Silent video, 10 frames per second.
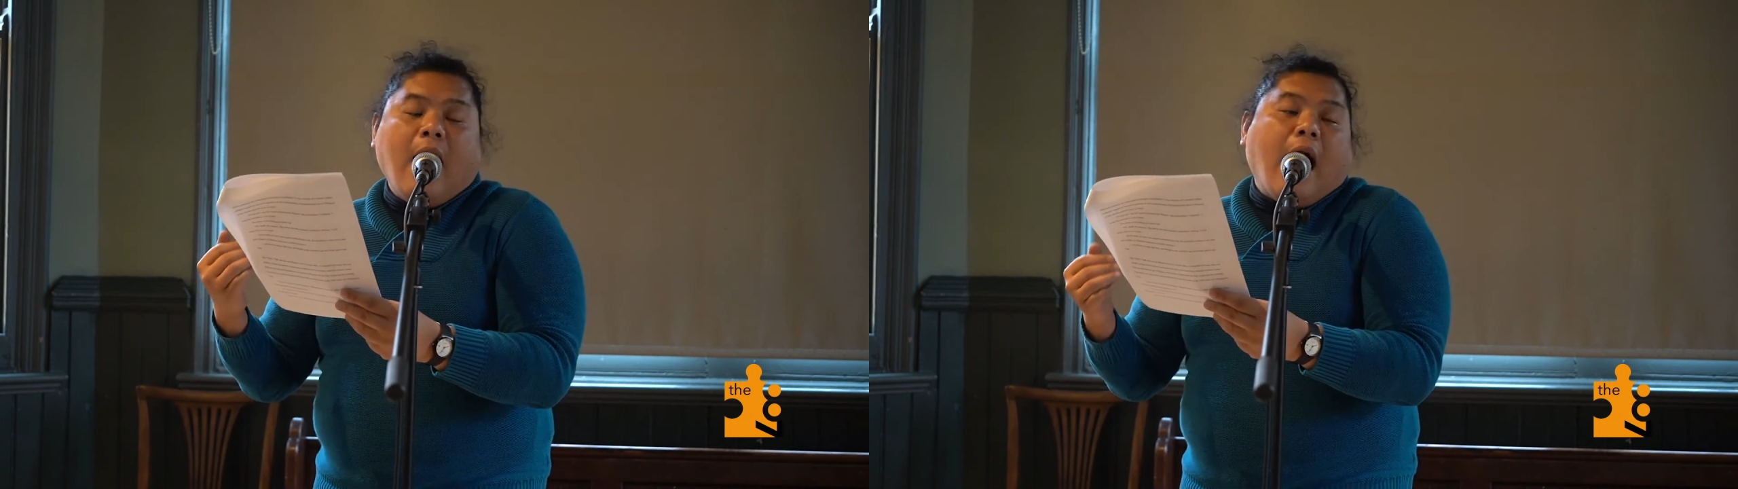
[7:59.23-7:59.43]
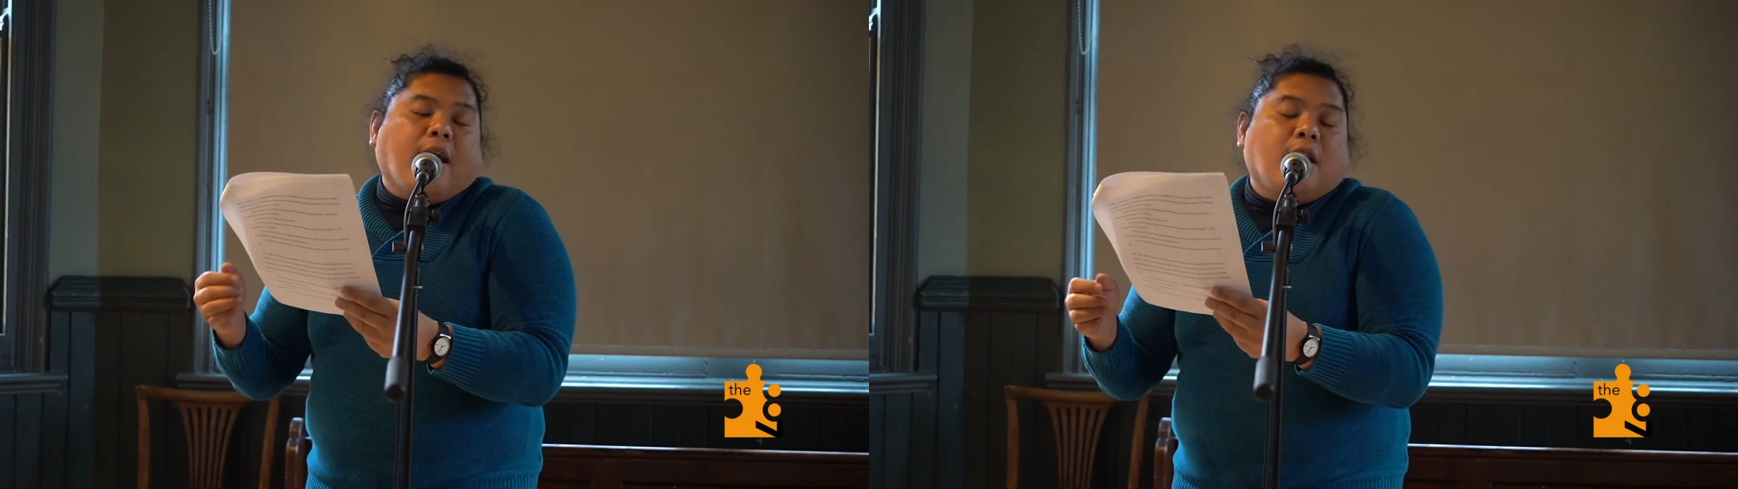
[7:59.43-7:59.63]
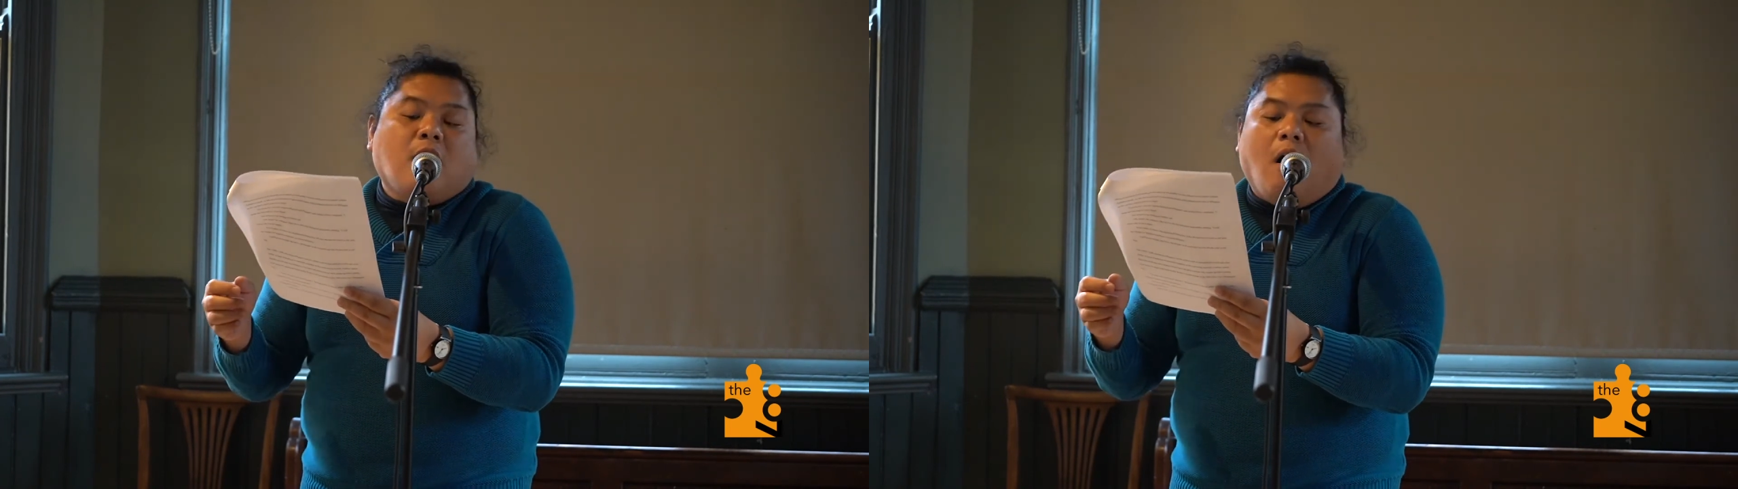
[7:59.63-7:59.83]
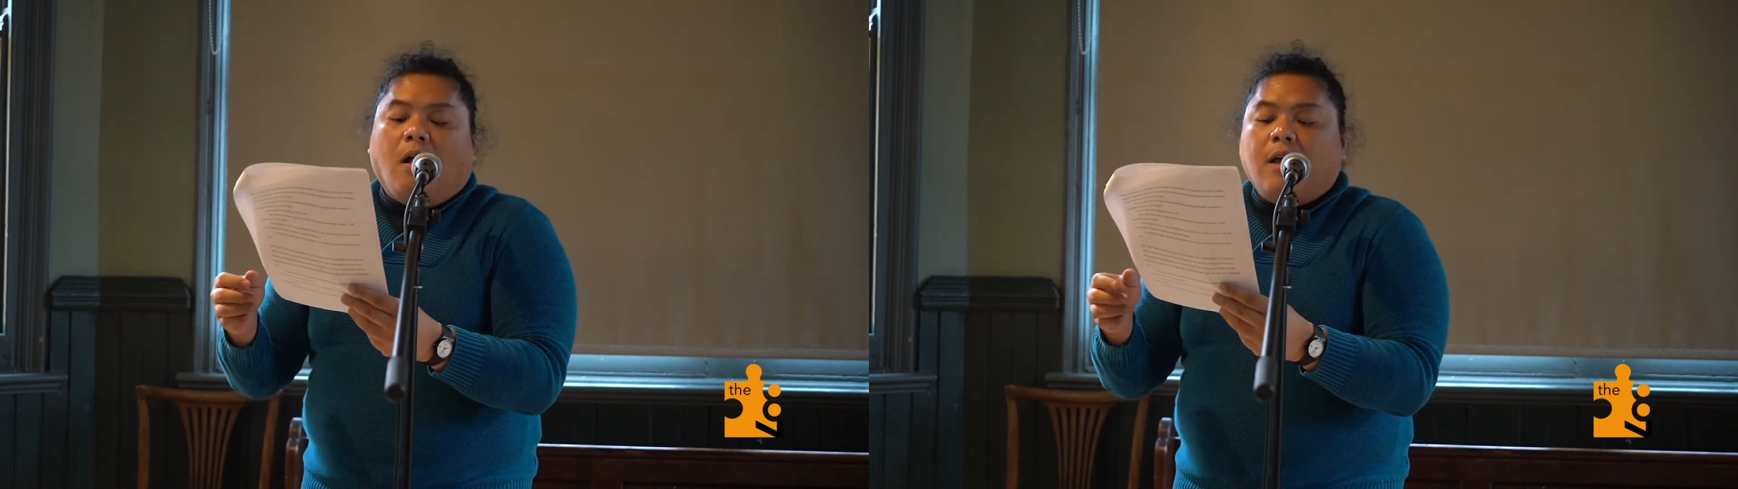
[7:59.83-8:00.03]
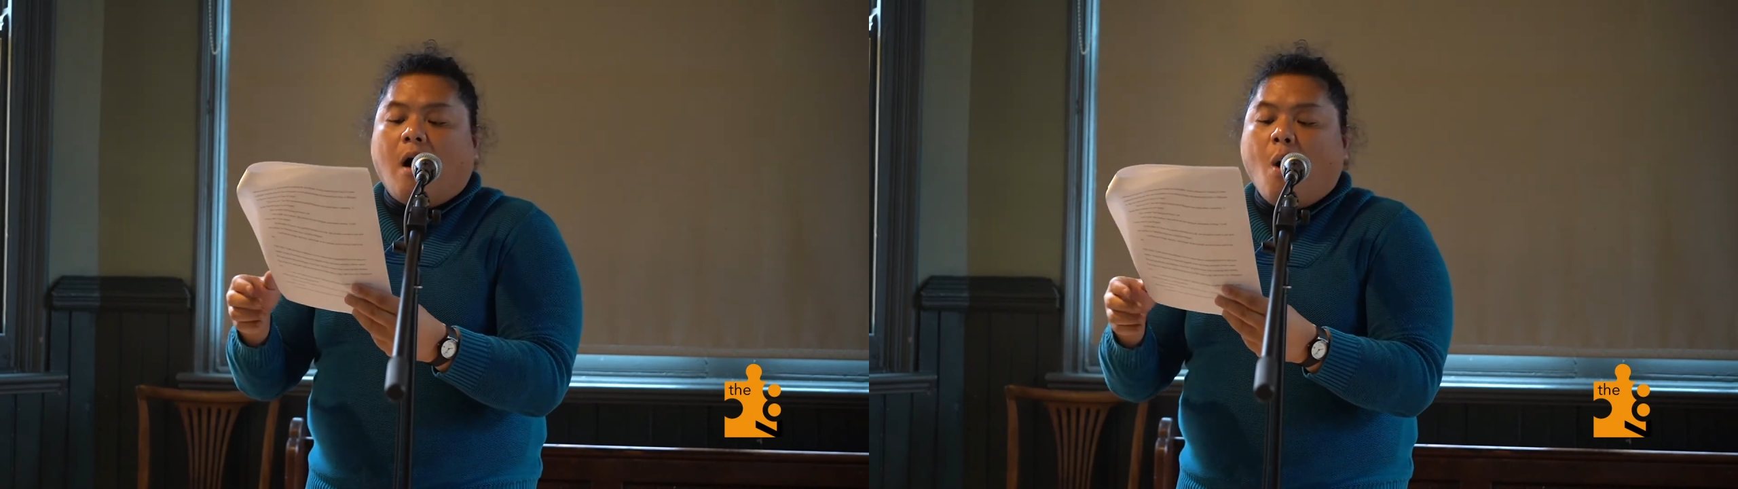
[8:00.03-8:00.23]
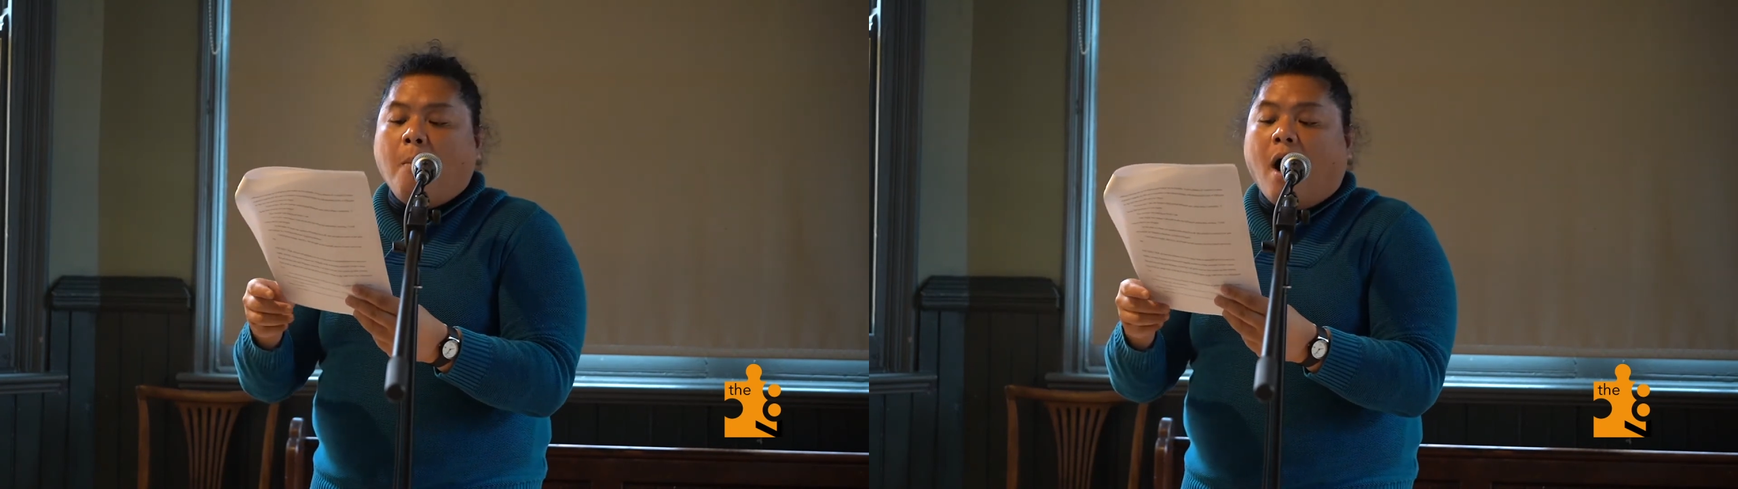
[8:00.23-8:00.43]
I can call the Home